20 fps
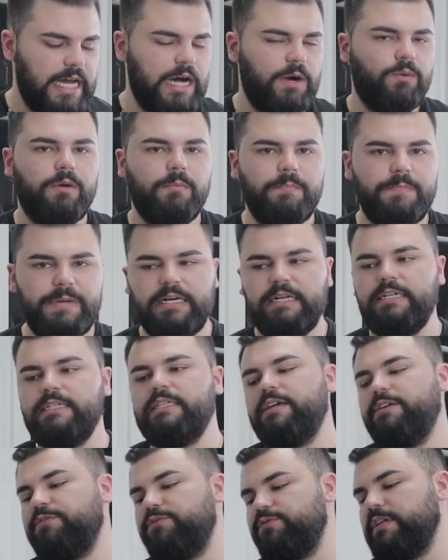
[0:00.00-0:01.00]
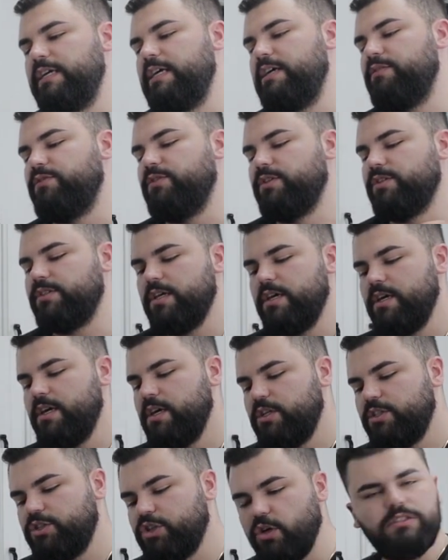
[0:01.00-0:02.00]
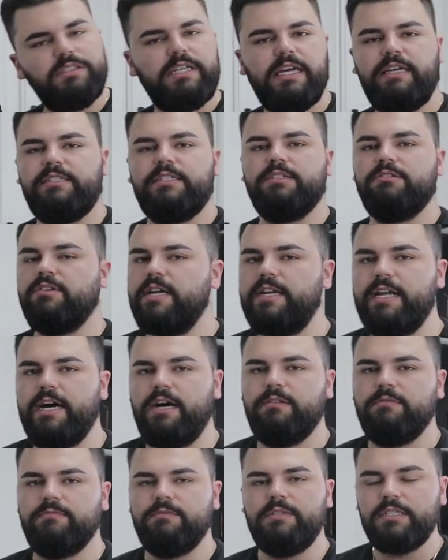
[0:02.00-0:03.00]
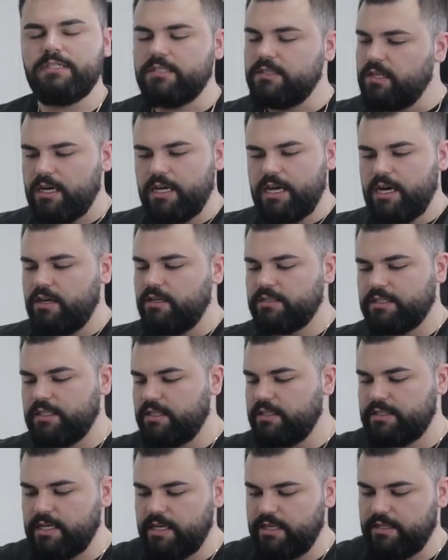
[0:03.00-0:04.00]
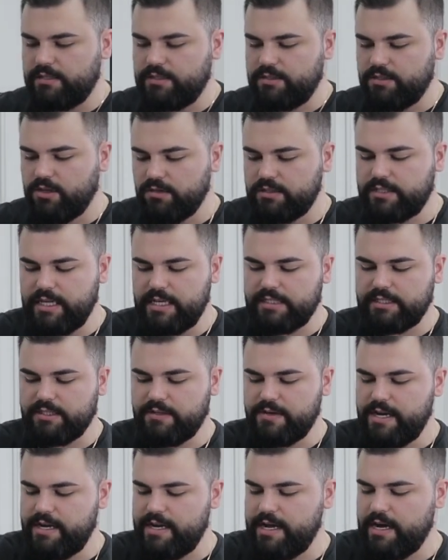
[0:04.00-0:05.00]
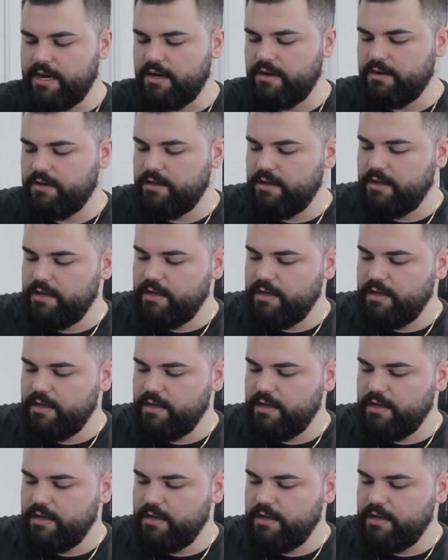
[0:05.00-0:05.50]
now. We're building flavors. Don't taste it right now. This is not how it's gonna taste. Don't taste it right now.